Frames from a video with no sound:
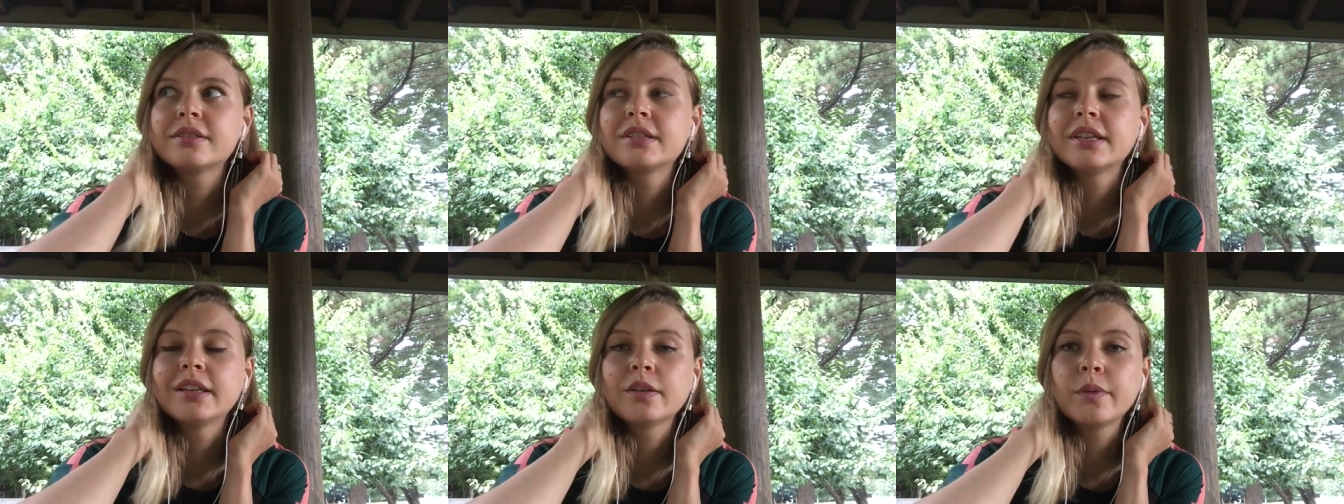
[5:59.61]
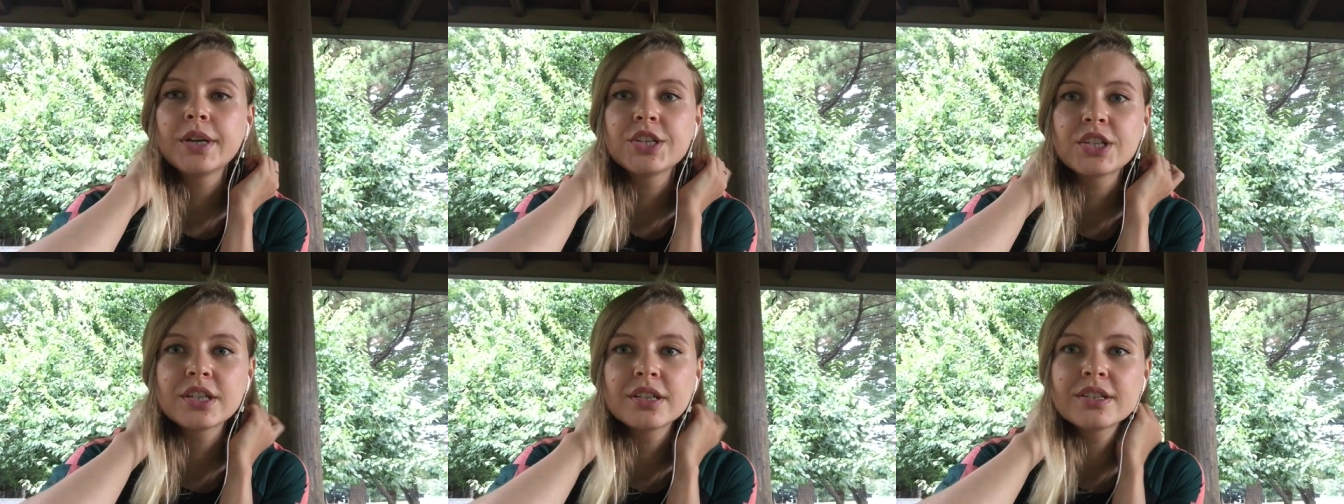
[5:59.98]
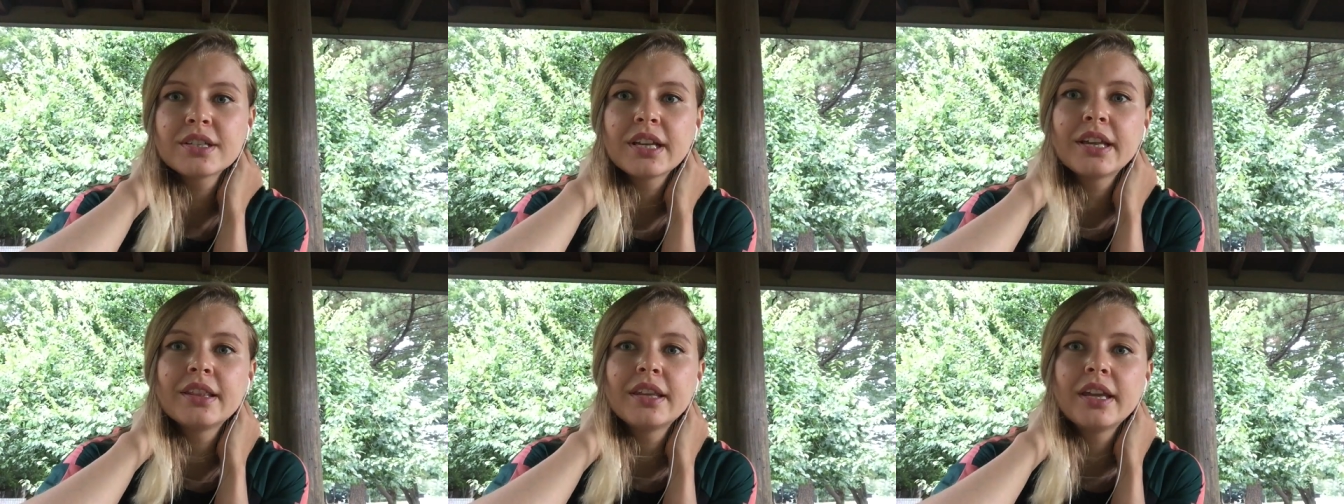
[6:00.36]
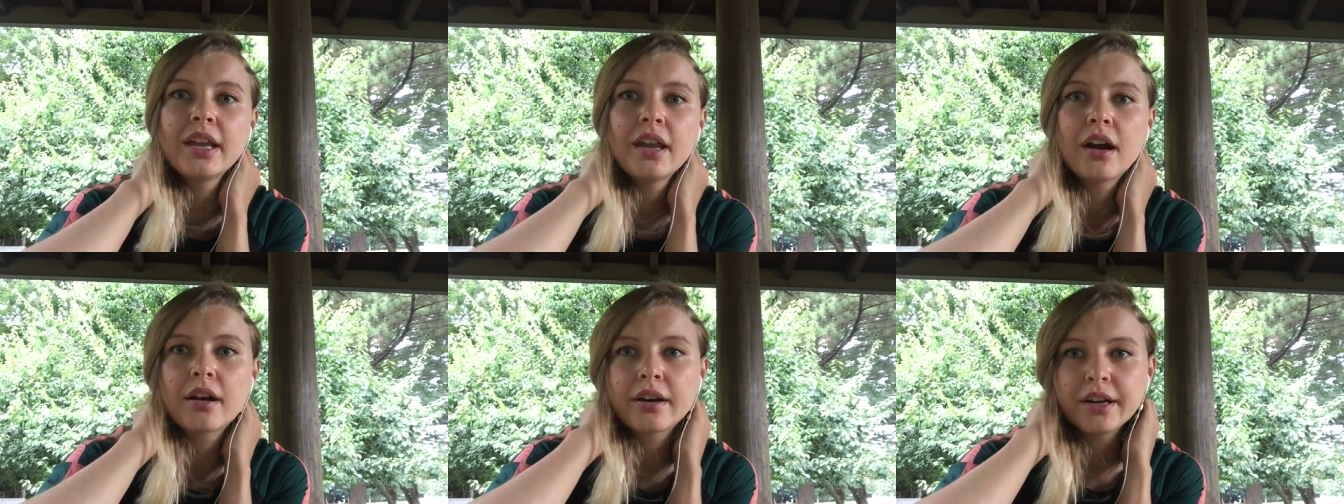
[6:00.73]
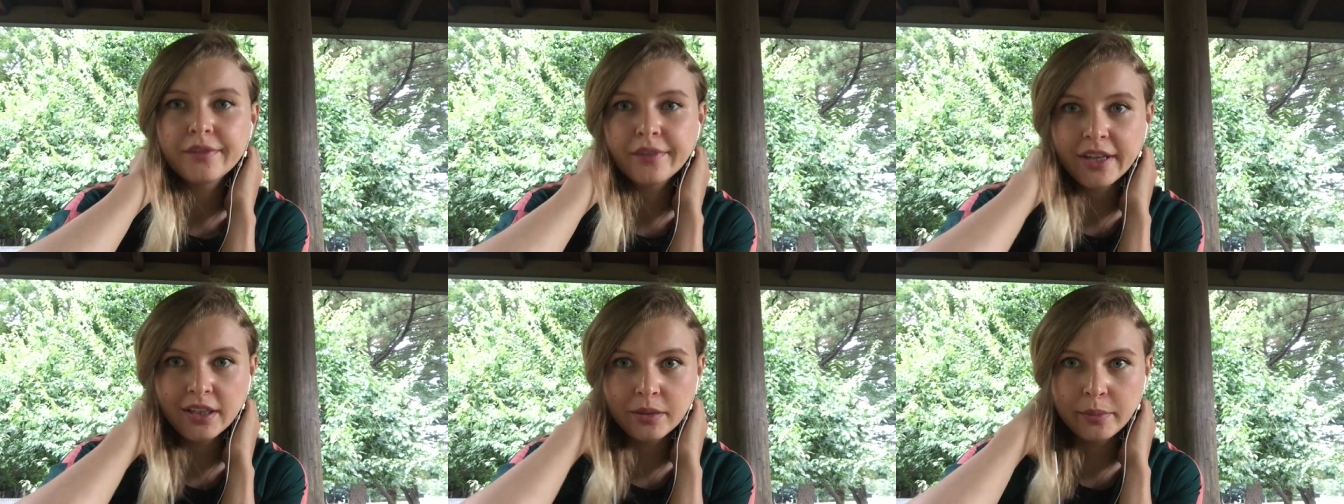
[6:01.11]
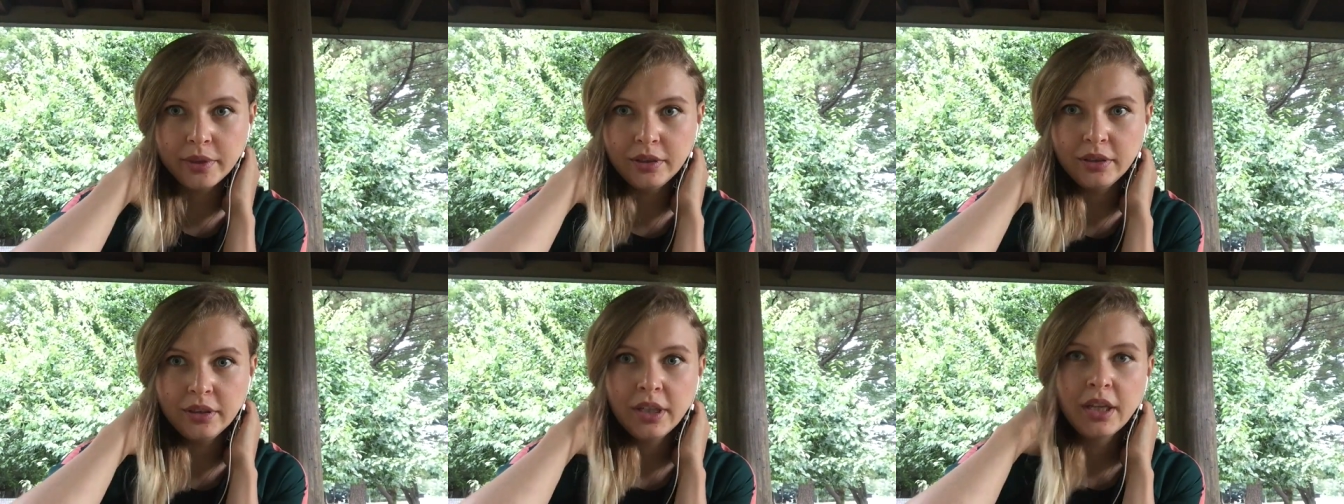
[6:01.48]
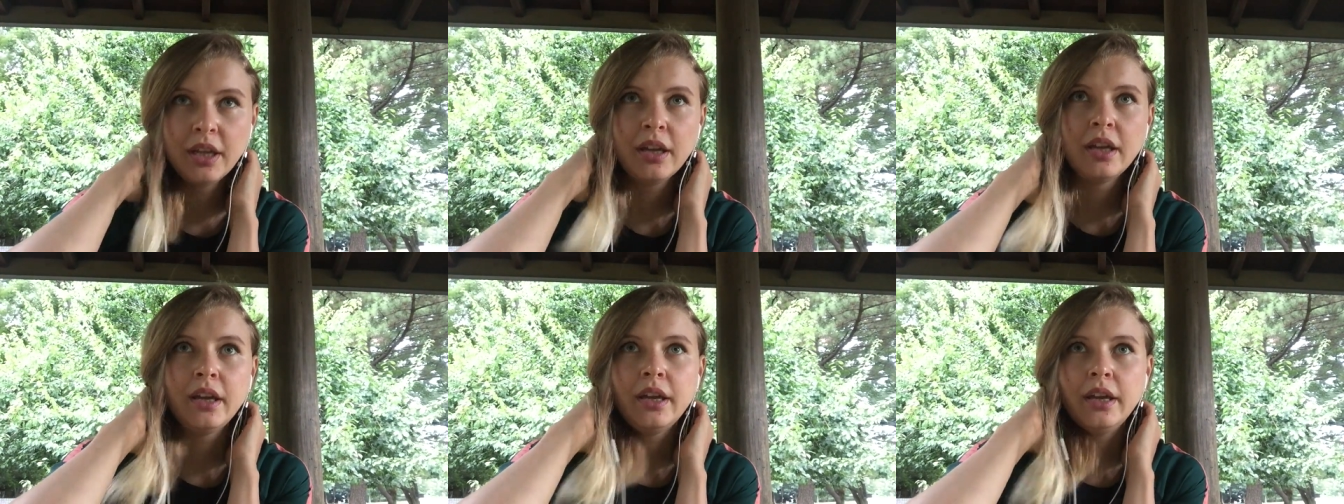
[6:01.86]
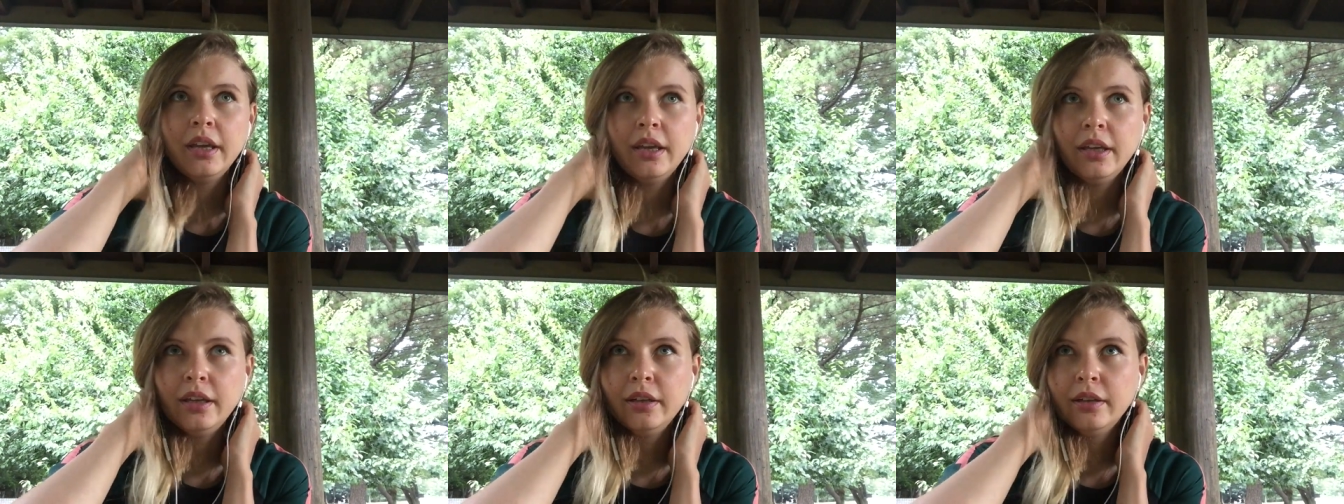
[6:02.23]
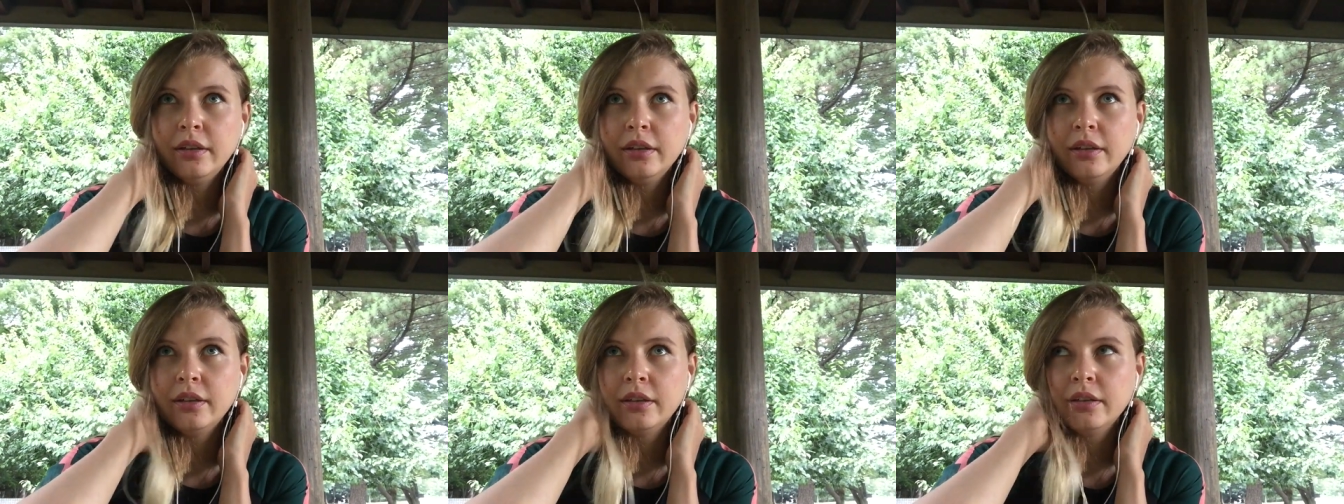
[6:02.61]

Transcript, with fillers: 10 questions and they are available in